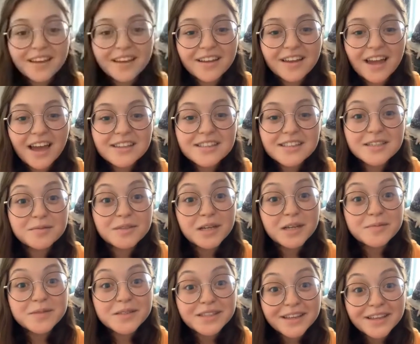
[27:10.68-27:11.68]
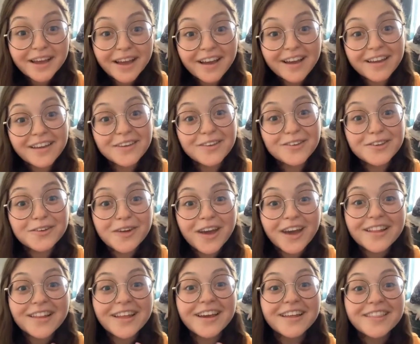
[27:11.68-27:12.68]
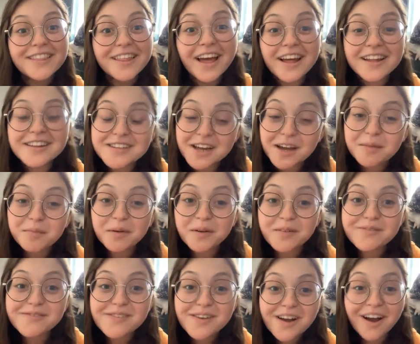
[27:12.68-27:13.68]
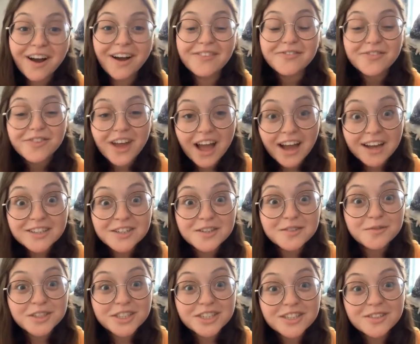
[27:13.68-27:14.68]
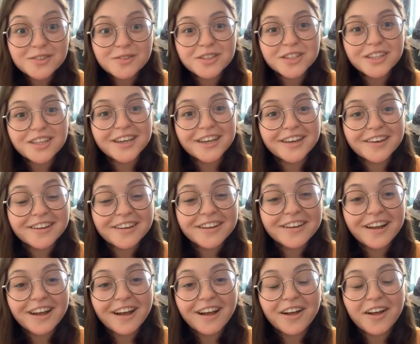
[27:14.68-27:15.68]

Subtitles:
and sometimes you get like that type of reaction, which is really good.